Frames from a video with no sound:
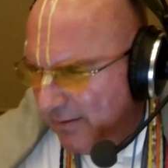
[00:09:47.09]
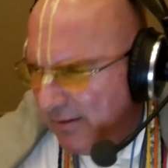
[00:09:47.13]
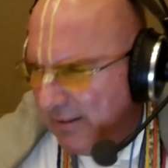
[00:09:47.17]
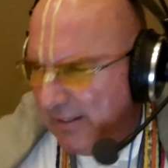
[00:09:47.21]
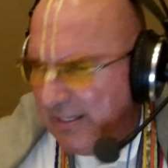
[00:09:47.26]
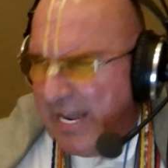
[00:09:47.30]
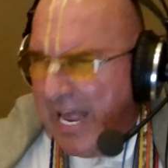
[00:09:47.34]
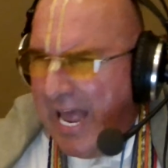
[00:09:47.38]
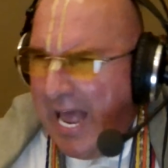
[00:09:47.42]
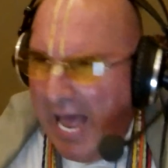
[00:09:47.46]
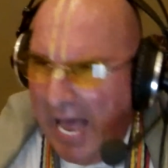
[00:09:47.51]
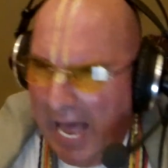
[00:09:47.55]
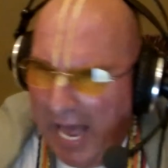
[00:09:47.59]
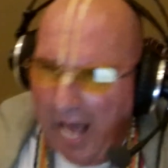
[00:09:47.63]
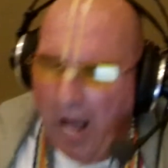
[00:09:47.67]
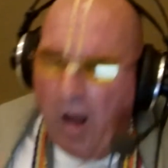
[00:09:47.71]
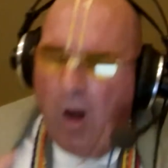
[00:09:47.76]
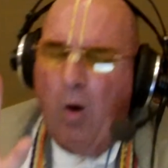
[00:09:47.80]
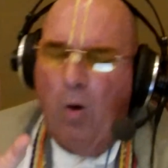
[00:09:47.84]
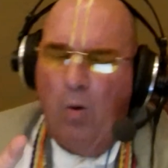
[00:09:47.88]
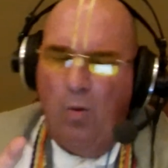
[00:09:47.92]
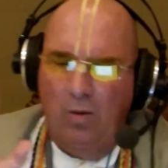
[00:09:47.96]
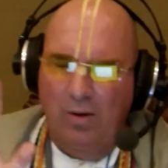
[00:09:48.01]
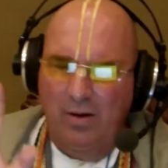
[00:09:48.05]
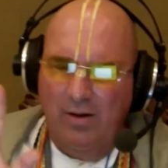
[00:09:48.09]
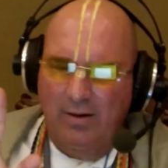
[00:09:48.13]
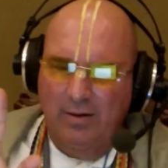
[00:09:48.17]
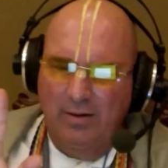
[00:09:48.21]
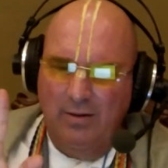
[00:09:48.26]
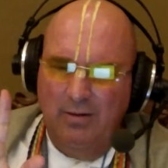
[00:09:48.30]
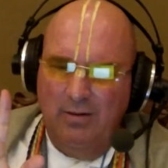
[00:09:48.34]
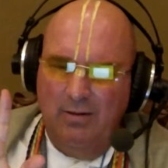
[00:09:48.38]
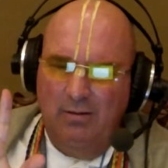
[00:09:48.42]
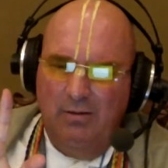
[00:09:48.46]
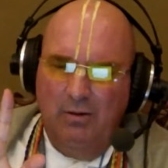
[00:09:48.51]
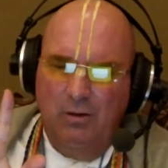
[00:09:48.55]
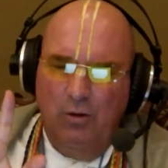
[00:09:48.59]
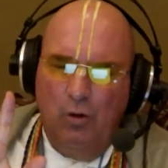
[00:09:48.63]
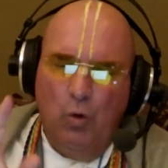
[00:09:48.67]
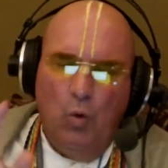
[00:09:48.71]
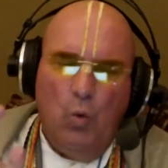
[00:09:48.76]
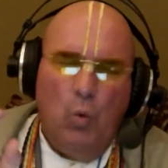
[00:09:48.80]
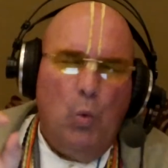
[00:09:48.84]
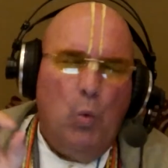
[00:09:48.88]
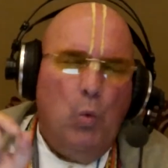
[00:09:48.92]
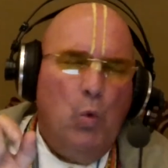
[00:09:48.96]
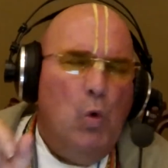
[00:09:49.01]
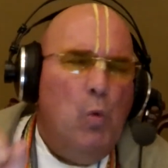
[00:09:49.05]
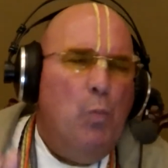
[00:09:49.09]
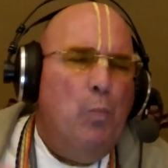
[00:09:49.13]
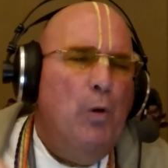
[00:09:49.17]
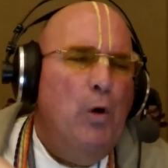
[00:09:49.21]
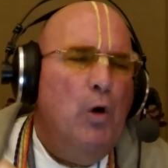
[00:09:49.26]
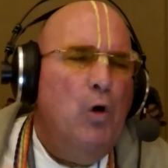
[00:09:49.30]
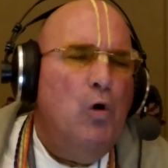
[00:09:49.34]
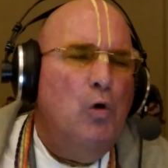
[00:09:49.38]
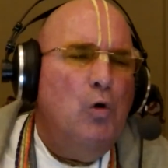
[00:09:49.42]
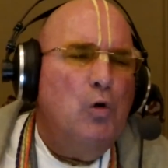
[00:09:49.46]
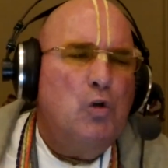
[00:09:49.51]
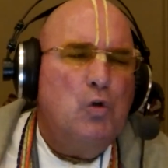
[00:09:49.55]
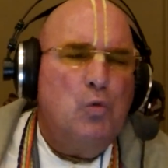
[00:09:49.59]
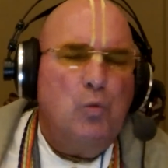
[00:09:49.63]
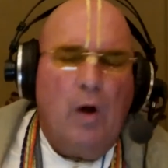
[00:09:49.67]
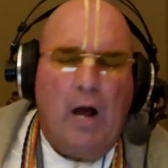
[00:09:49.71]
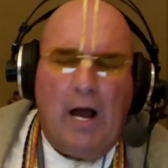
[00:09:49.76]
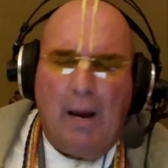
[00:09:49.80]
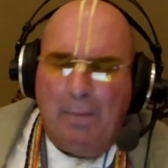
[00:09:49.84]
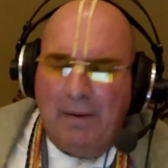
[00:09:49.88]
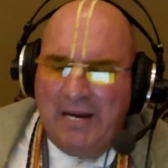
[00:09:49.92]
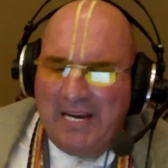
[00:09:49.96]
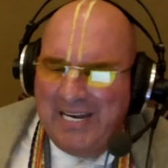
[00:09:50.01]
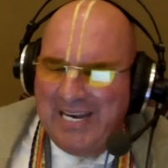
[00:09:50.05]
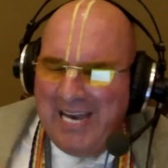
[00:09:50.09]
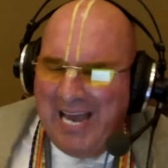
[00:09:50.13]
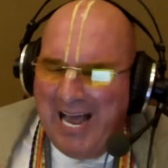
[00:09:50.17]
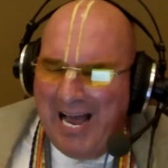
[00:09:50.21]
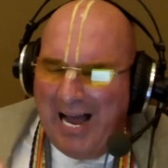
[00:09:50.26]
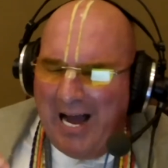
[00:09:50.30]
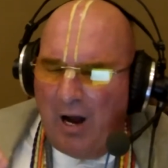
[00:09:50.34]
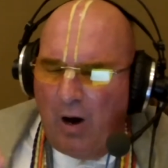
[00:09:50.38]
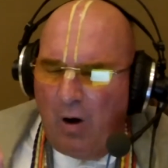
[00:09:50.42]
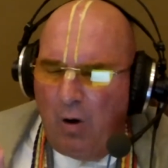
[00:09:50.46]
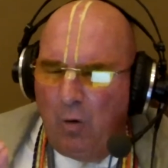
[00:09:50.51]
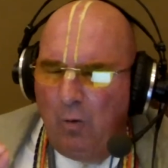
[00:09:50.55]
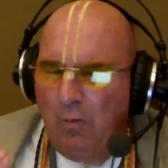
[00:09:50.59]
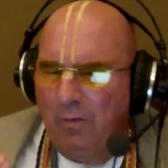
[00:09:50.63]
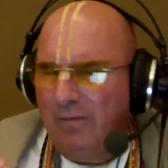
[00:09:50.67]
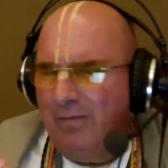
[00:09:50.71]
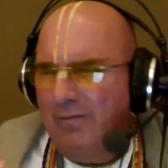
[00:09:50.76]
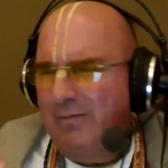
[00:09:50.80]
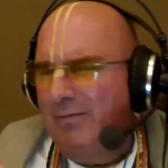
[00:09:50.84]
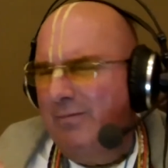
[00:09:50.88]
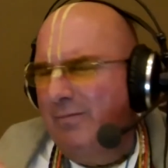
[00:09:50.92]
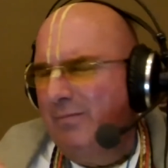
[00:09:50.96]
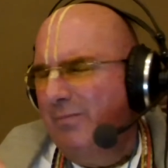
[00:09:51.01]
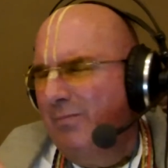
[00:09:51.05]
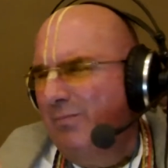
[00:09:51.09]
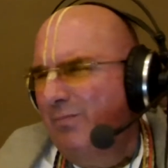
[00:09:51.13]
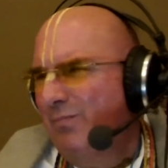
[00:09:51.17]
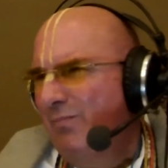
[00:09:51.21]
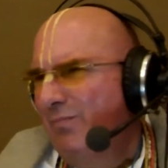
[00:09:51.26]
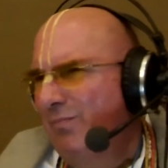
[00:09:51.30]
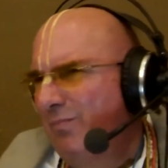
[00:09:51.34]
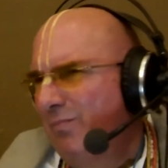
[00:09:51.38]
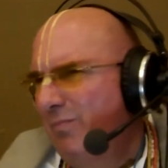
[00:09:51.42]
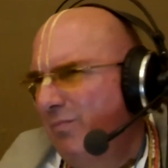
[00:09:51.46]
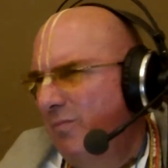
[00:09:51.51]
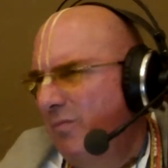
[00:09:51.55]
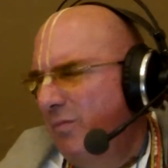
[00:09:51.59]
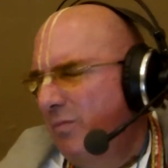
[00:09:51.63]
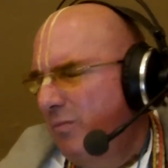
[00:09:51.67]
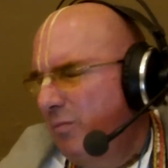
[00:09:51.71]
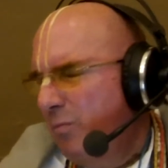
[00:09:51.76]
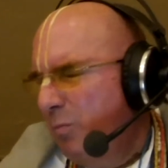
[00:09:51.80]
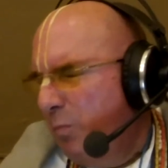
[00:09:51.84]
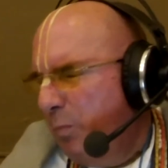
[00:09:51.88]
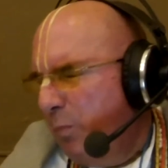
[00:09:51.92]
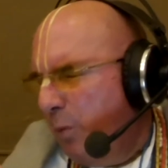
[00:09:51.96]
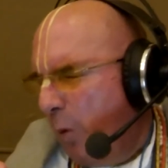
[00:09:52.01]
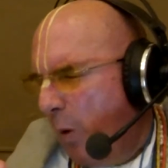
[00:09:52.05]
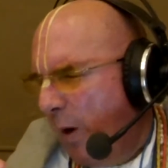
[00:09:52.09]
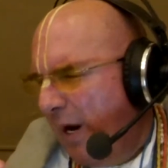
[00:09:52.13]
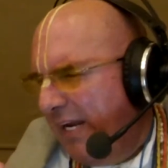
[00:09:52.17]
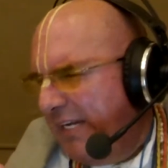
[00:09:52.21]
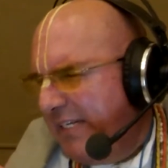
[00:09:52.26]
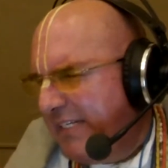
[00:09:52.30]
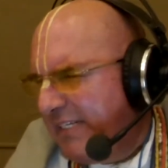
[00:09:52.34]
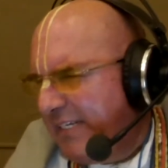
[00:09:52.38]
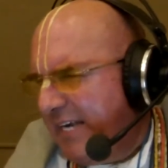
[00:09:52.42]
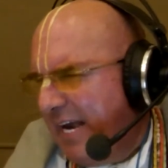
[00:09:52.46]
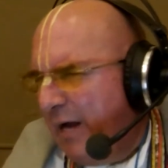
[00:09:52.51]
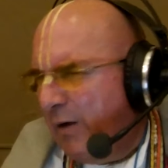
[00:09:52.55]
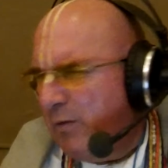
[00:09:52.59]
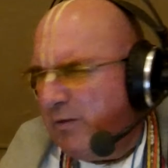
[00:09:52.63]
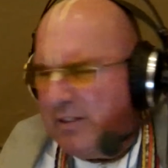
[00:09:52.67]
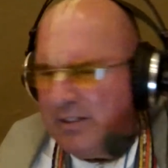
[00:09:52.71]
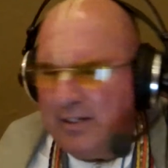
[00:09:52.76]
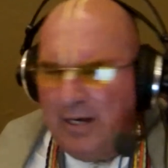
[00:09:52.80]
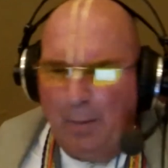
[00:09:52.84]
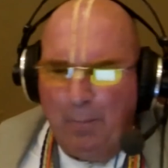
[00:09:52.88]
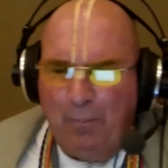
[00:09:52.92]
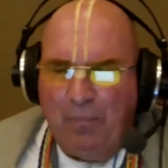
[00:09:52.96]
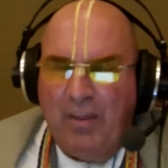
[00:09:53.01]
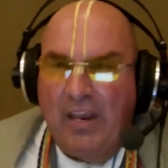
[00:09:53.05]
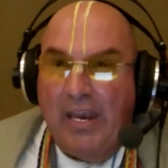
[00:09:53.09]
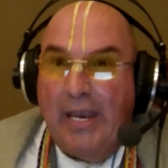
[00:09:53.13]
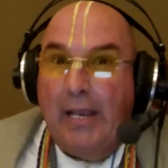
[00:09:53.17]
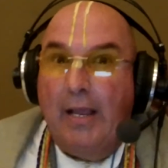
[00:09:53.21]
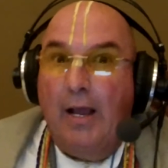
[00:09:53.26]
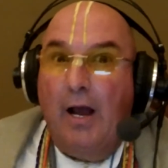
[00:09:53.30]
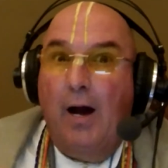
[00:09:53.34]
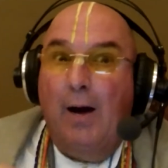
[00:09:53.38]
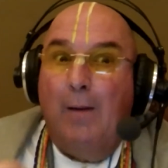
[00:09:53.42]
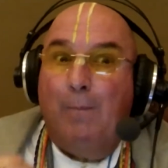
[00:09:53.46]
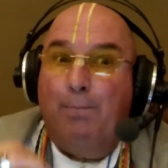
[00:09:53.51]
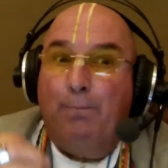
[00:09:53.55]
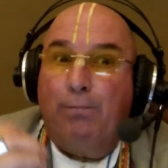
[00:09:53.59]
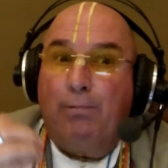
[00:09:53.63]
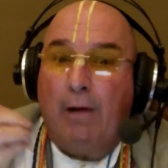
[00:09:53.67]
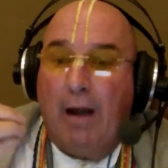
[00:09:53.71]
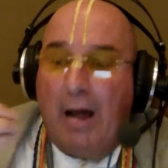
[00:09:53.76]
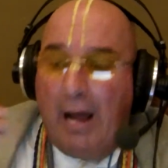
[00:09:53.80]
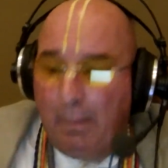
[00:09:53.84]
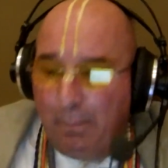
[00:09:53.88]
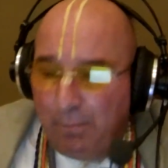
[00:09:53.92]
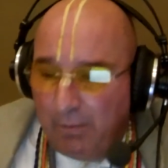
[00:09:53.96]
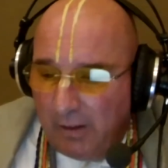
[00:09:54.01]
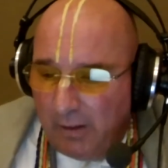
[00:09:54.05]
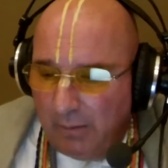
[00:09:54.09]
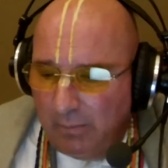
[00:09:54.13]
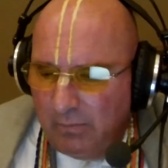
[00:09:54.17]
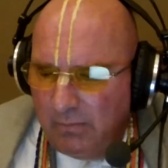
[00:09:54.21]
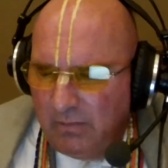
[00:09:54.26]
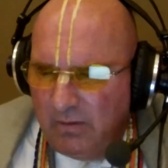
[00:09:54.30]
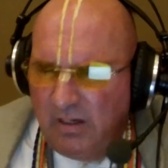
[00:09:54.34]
Now, Rupa Goswami now points out something, a problem.